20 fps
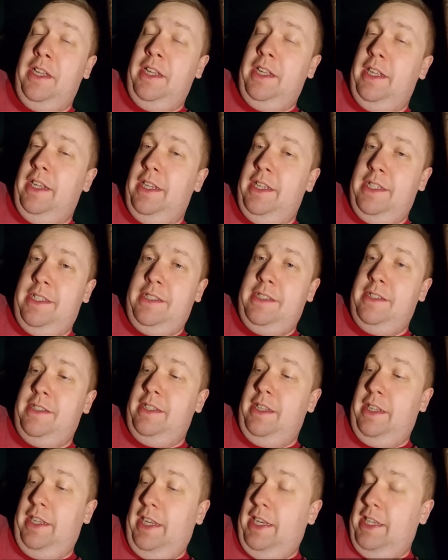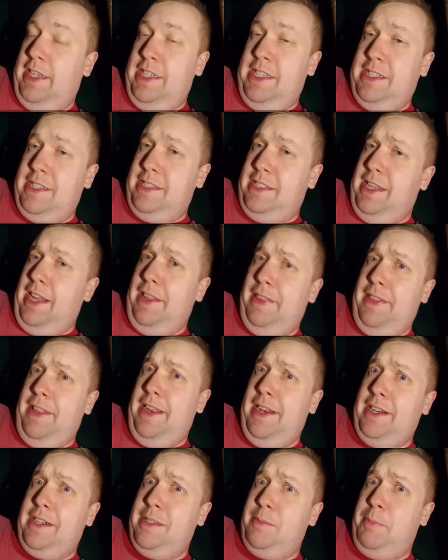It's not that
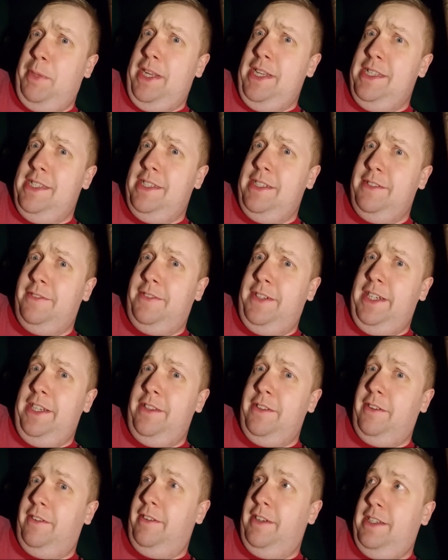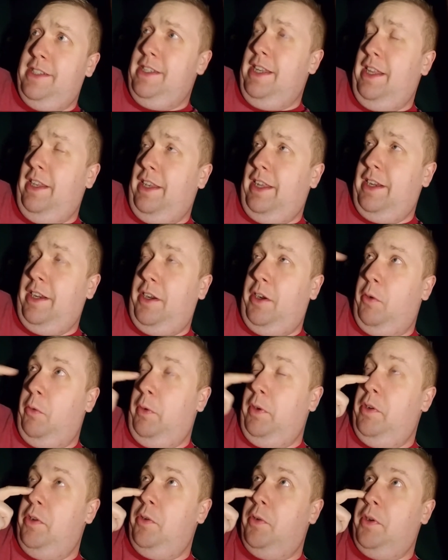expensive either. It's not like
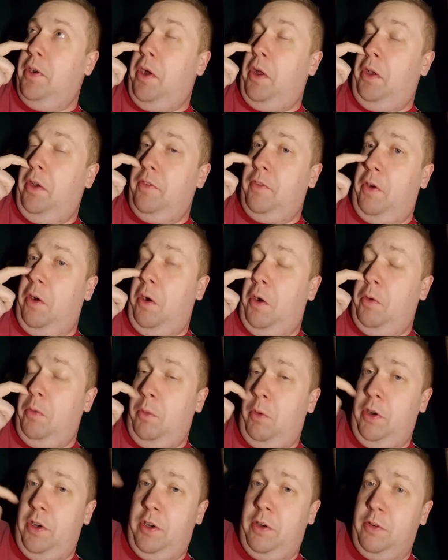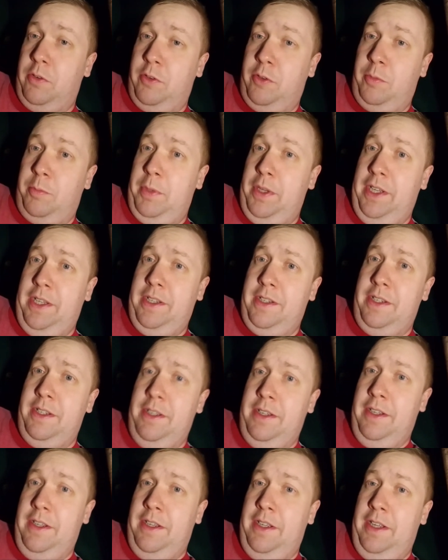going to an Olive Garden where you're going to spend
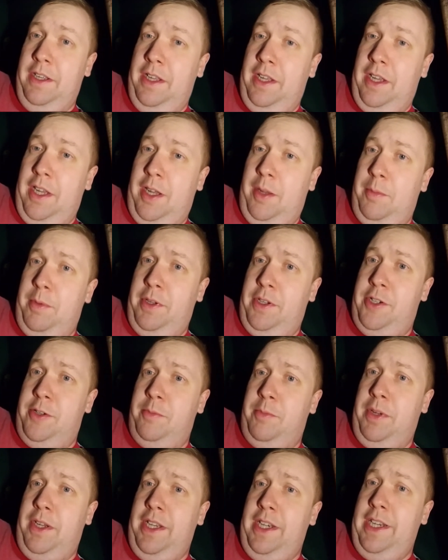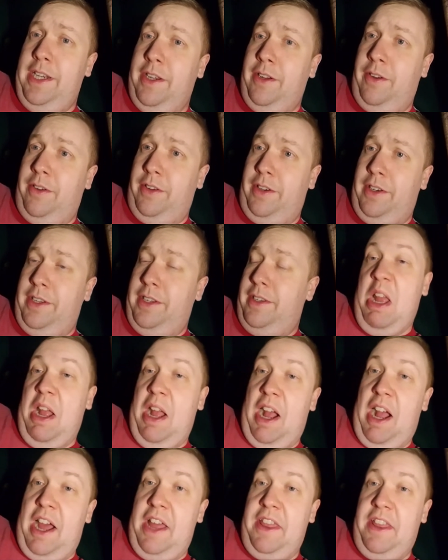a bunch of money on it.
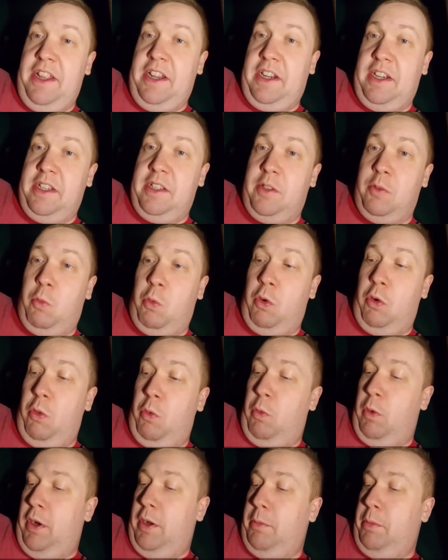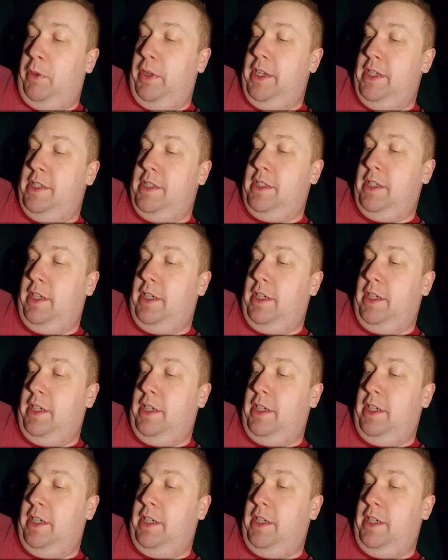I think it's a worthwhile place to